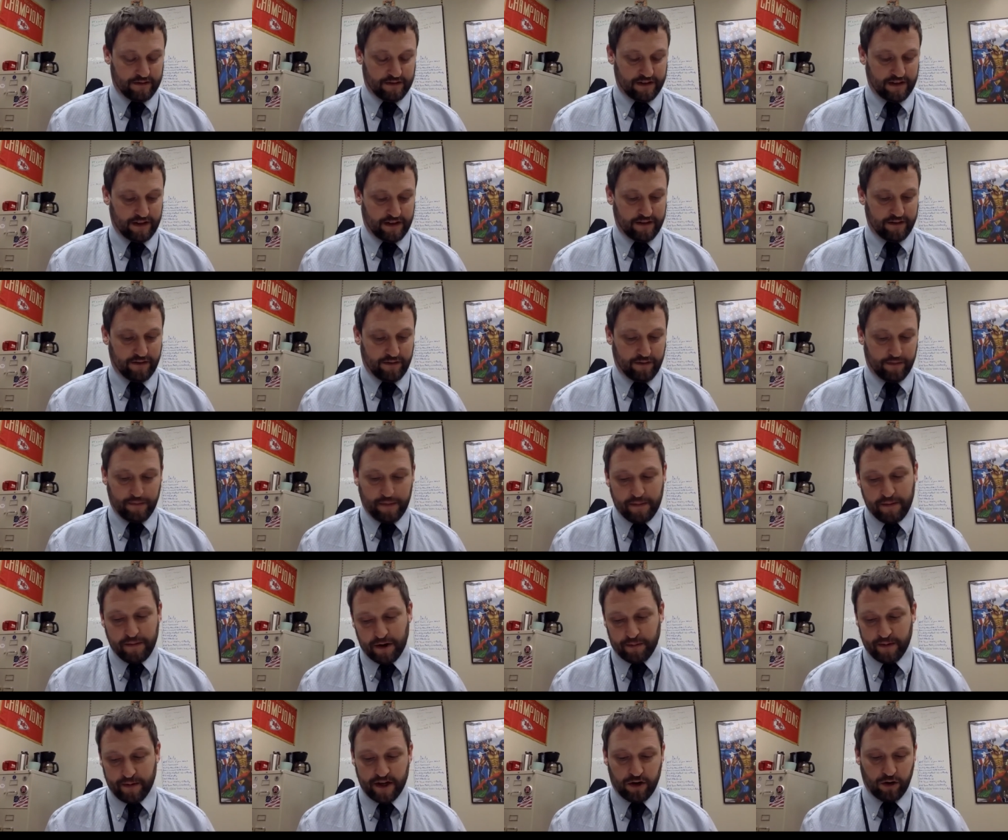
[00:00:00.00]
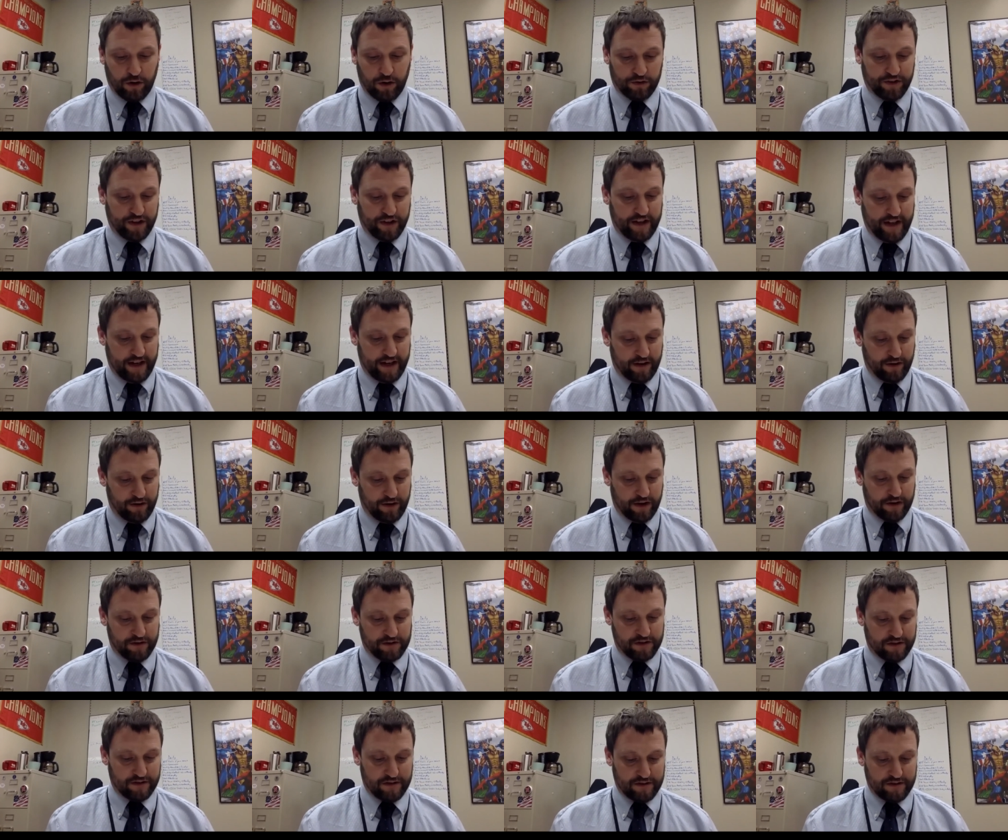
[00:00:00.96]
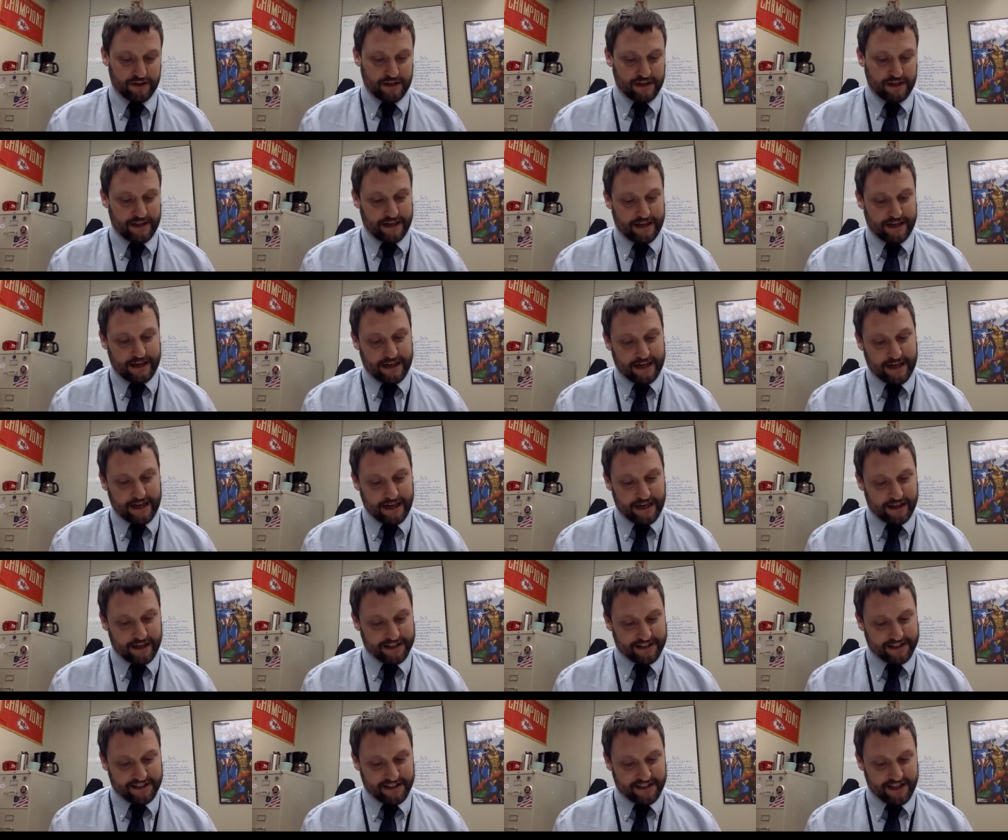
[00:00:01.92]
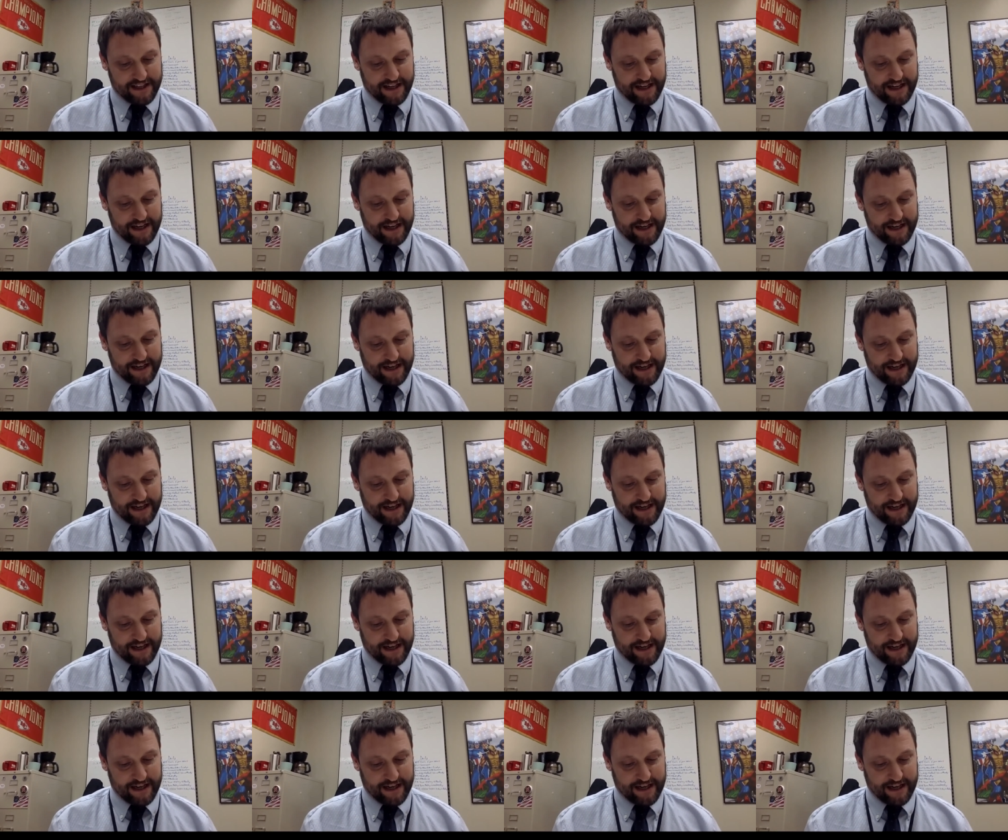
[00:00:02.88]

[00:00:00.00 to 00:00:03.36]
tonight maybe it'll be cold today. Who knows? Uh, let's see.